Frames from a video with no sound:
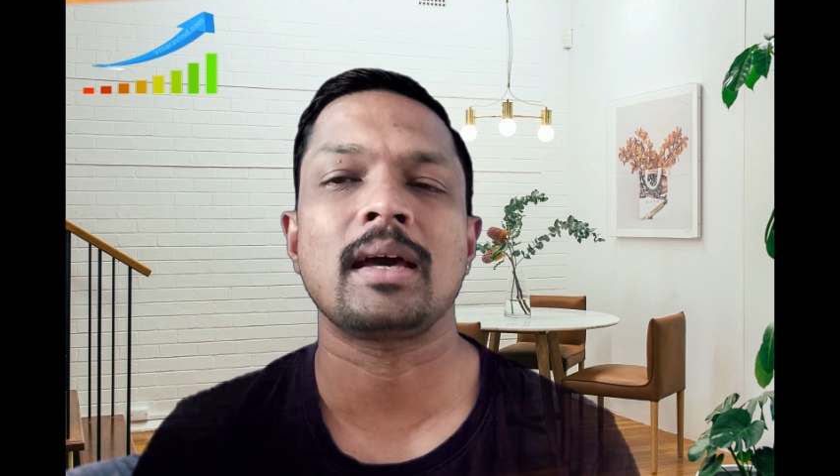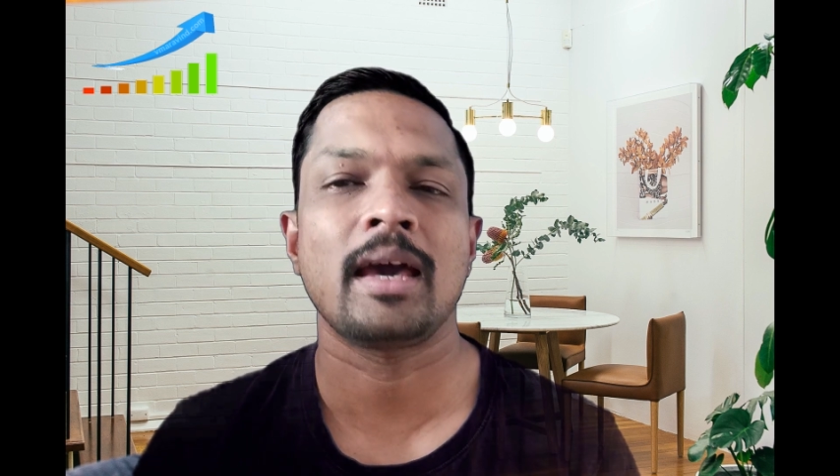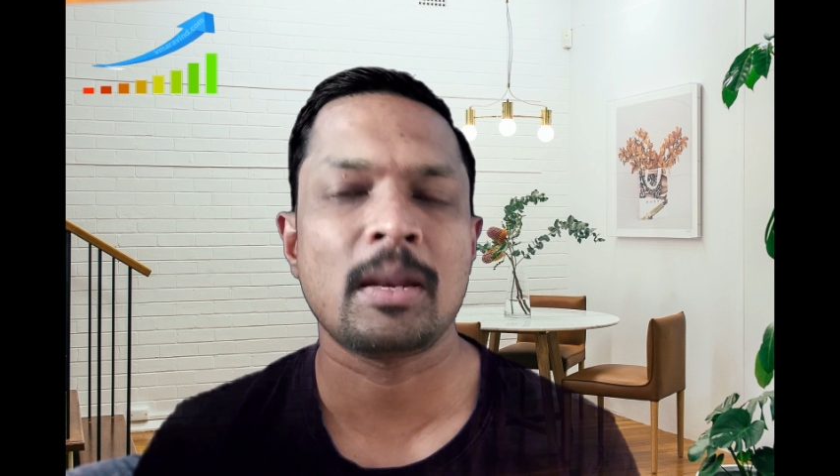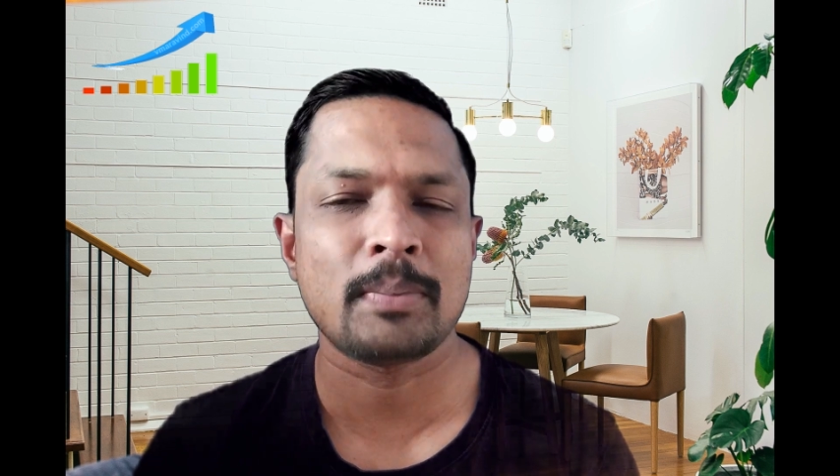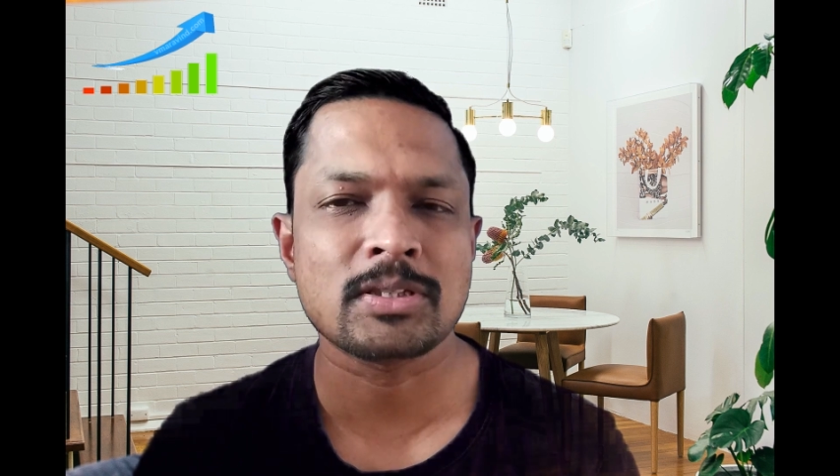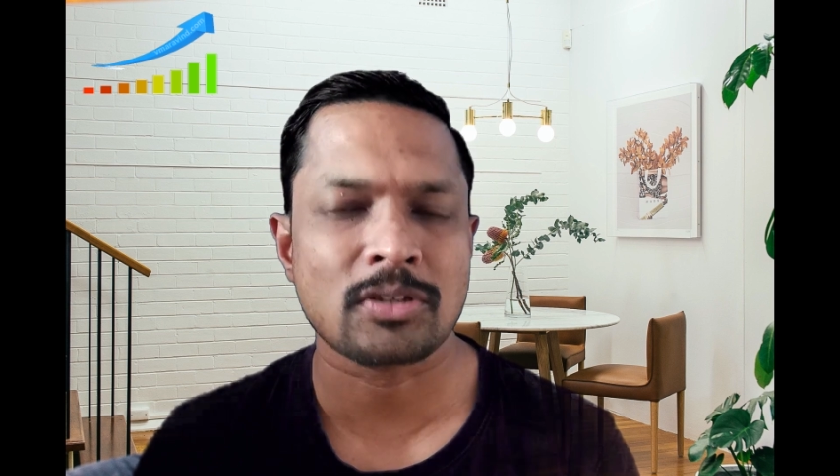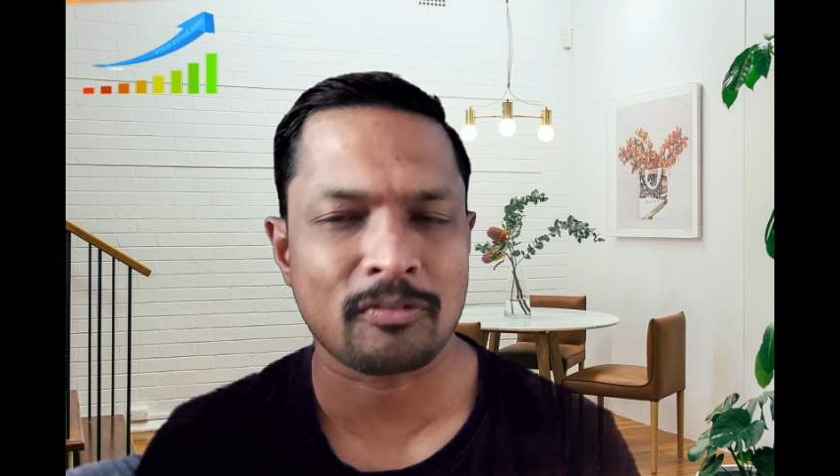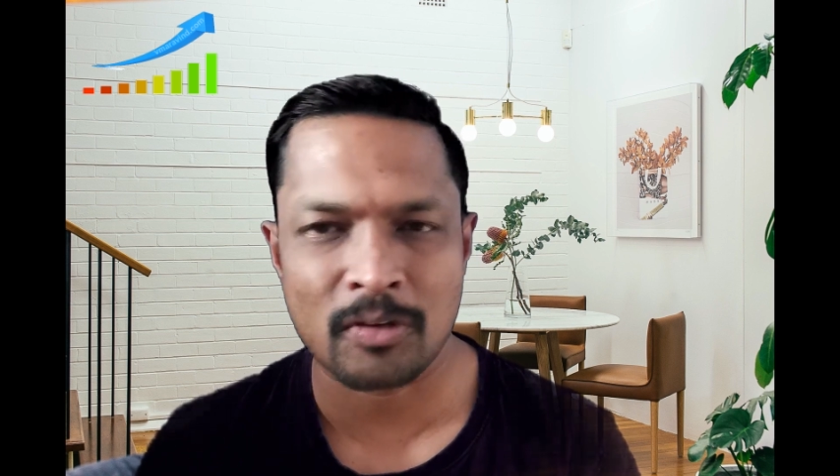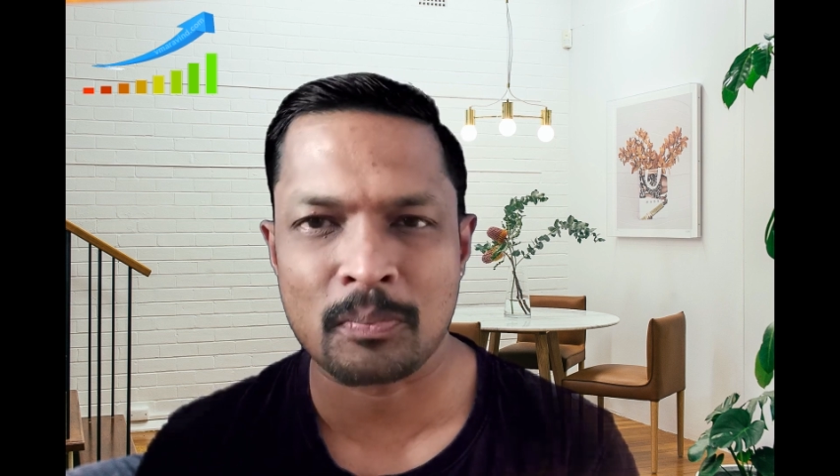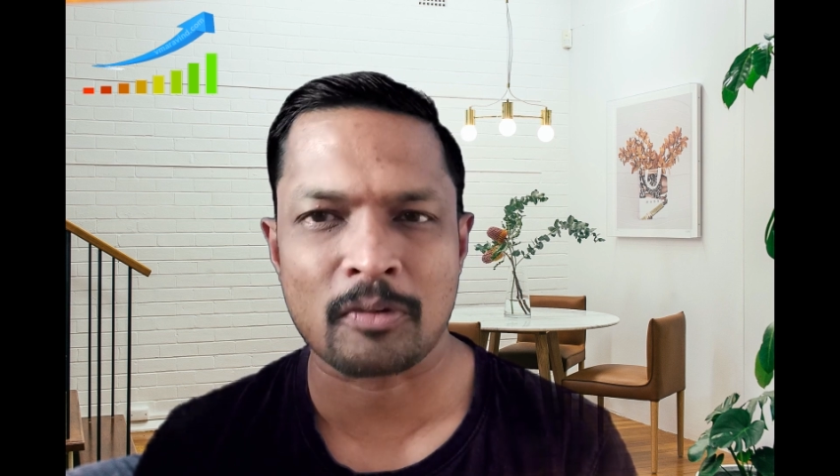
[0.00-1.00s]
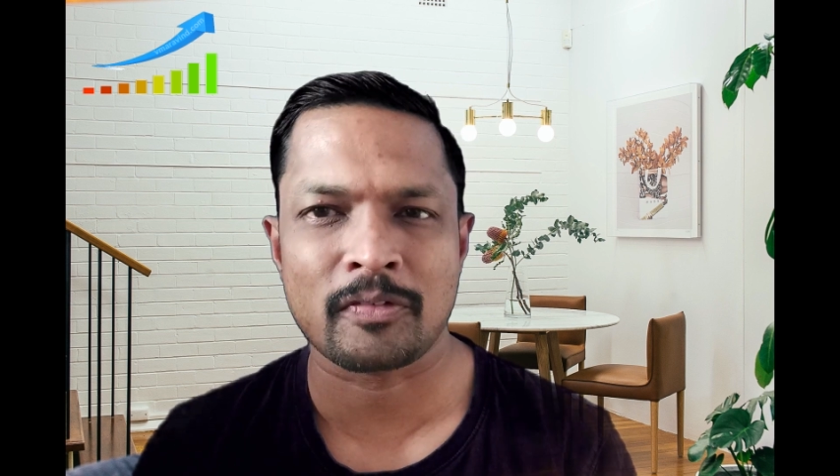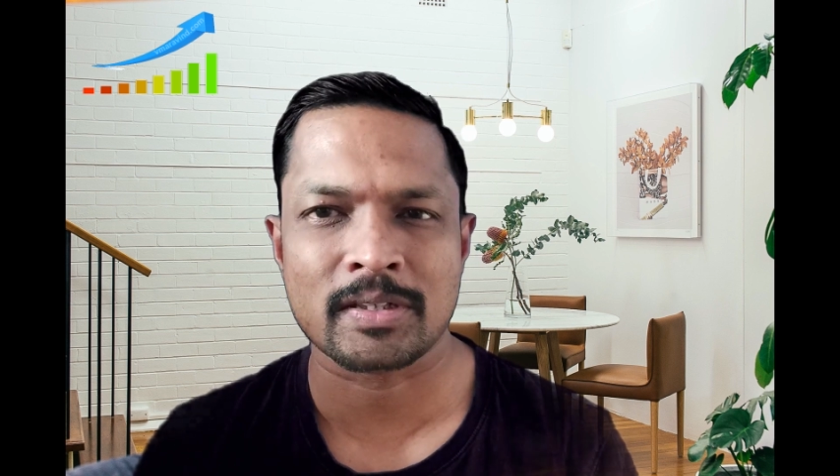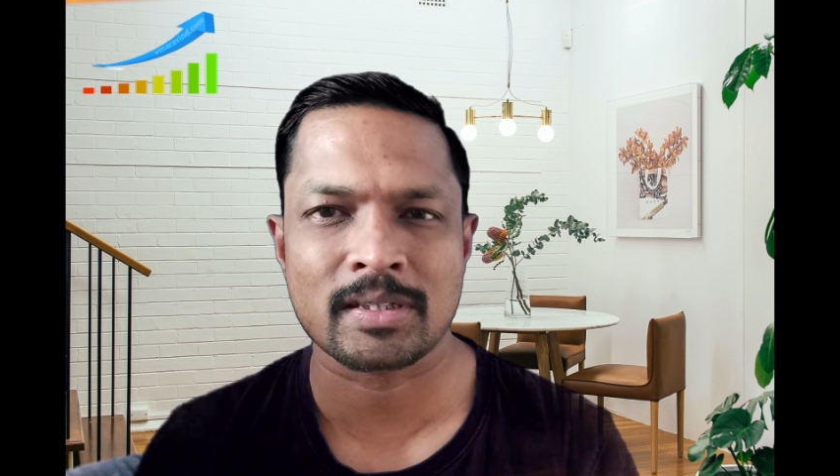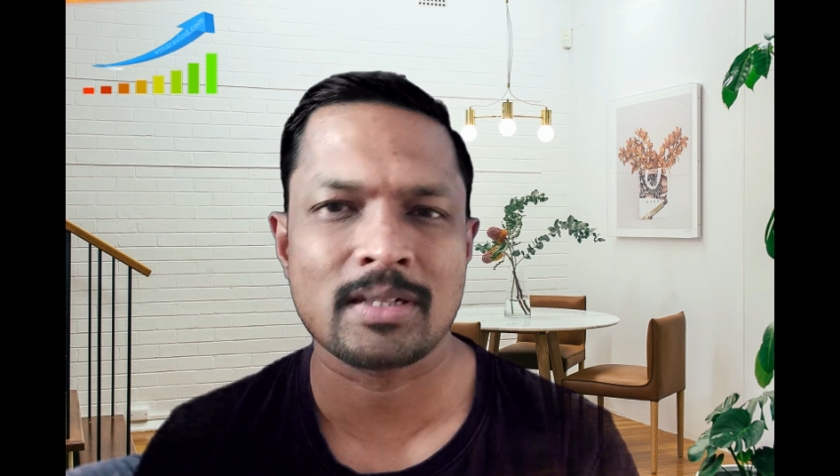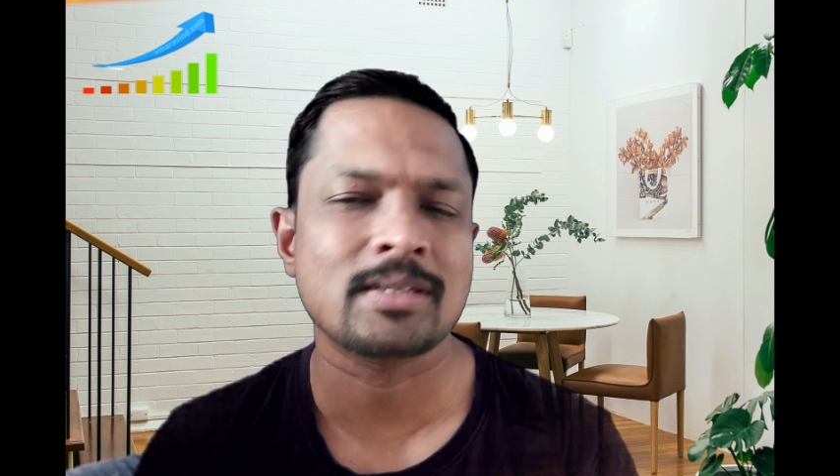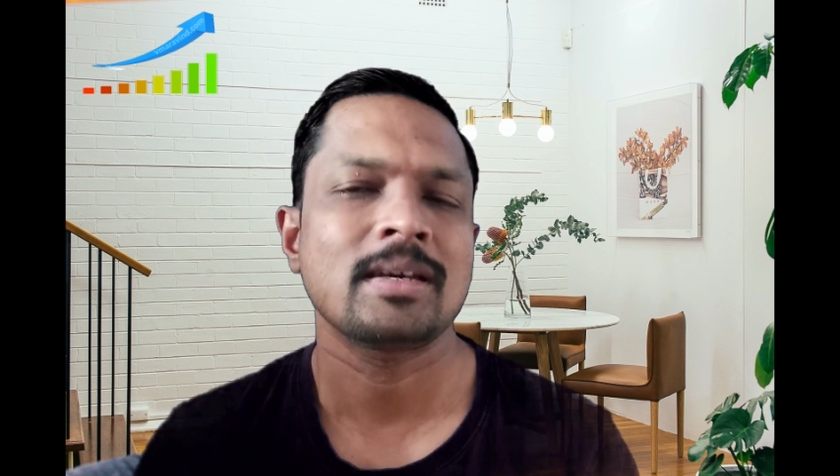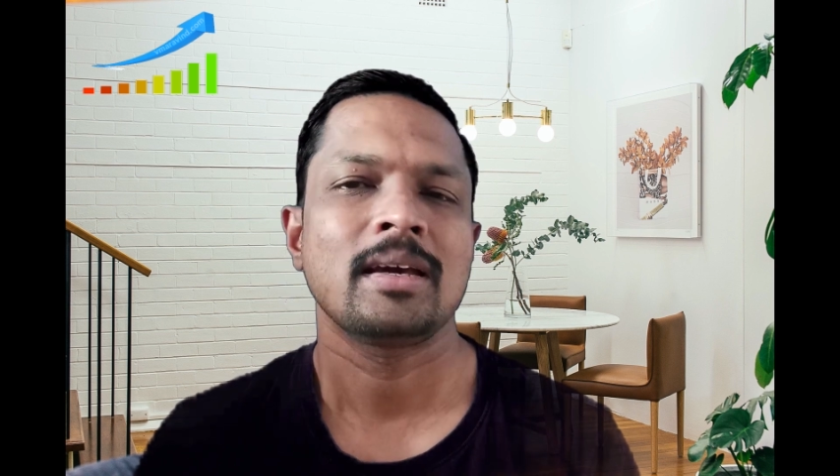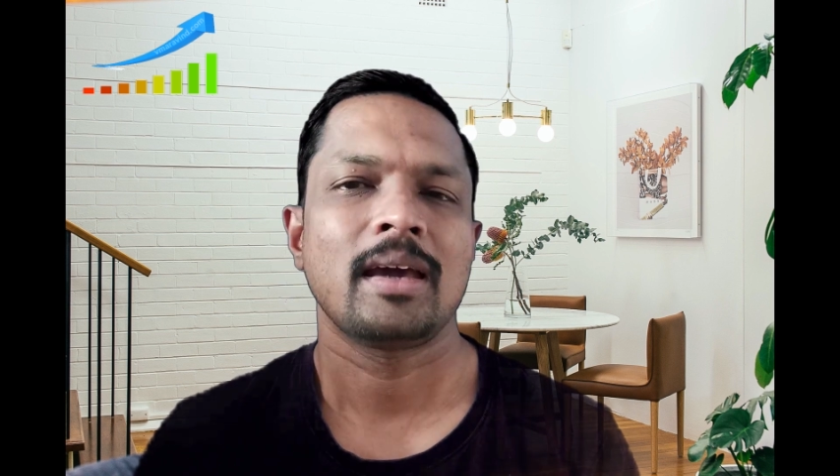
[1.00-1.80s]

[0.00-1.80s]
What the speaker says: are helping software professionals